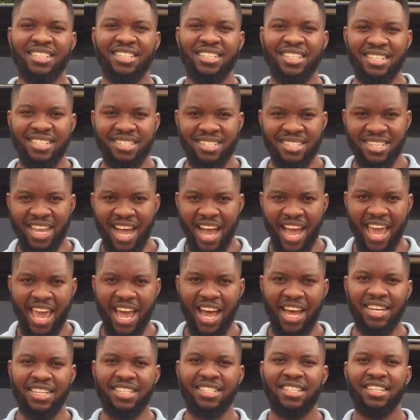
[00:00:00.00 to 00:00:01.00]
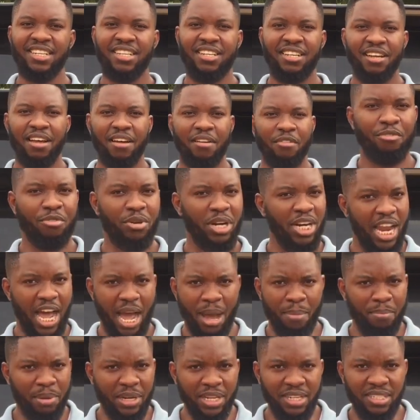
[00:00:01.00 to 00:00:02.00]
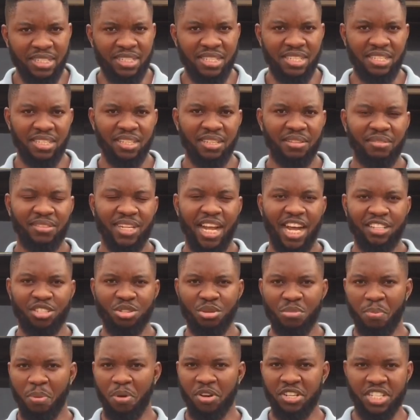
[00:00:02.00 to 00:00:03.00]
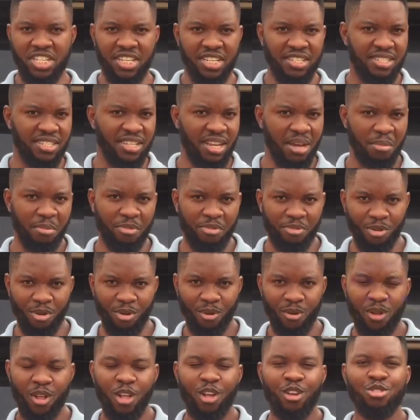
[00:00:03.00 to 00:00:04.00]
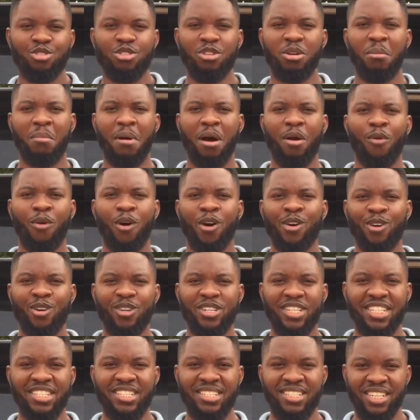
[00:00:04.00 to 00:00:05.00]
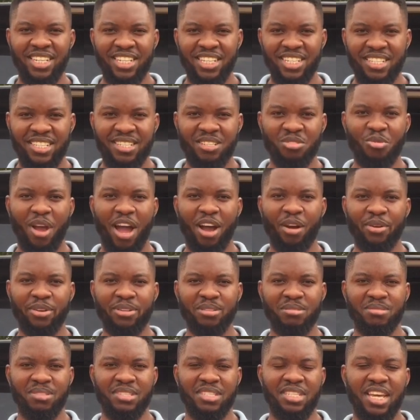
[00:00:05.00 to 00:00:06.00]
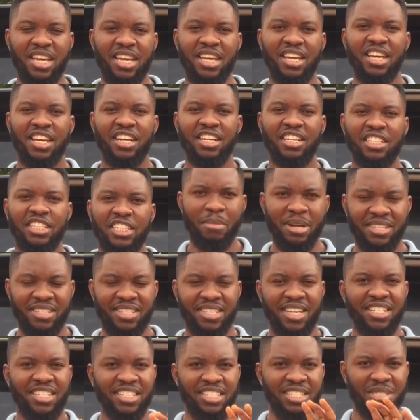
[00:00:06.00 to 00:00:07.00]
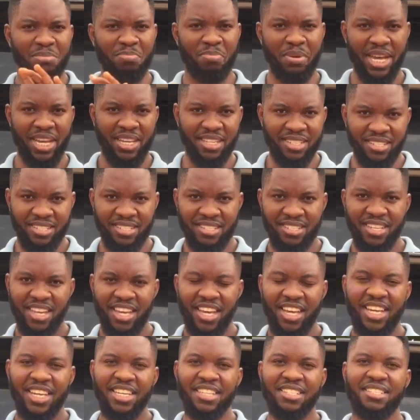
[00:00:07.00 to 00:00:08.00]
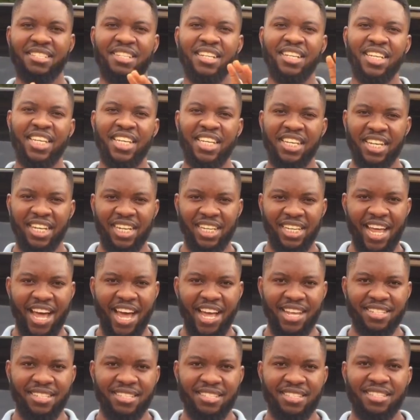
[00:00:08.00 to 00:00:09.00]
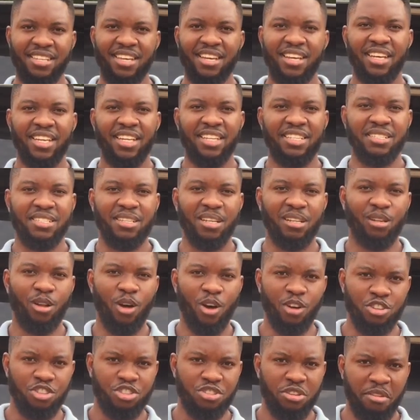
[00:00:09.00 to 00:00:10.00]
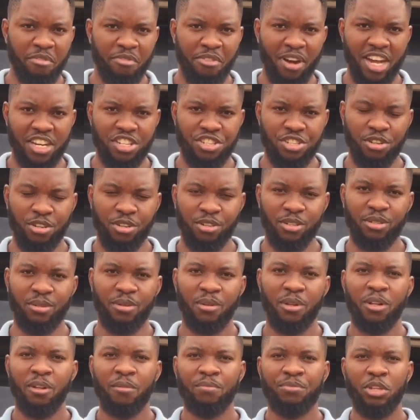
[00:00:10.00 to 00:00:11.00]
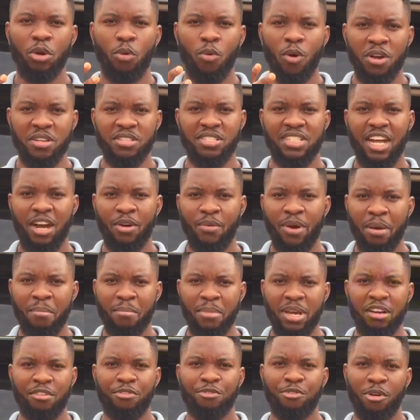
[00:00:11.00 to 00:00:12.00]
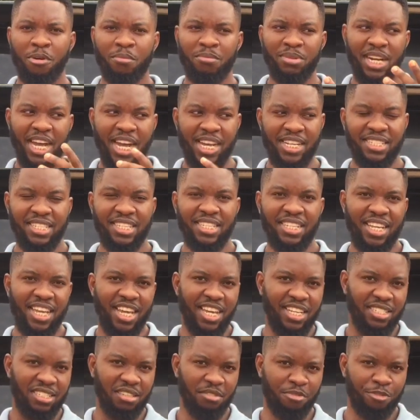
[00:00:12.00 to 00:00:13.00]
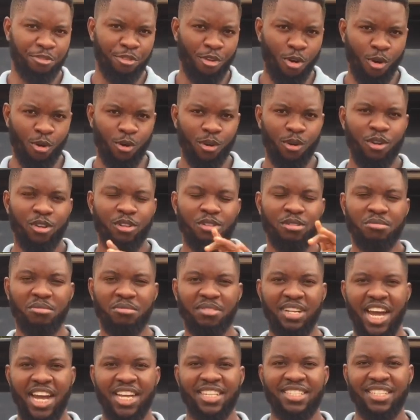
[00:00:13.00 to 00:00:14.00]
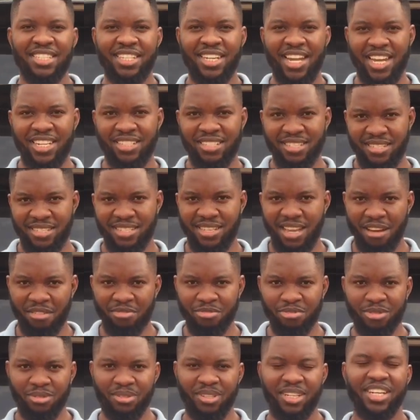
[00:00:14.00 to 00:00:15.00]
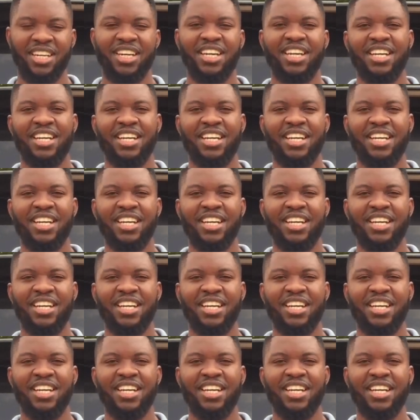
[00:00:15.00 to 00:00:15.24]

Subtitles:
the desired reliability that you purchase them for. So number one on this list, we are going to say Mercedes-Benz. It's the E-Class, it's the luxury version, the ones that were made from 1984 to 1997.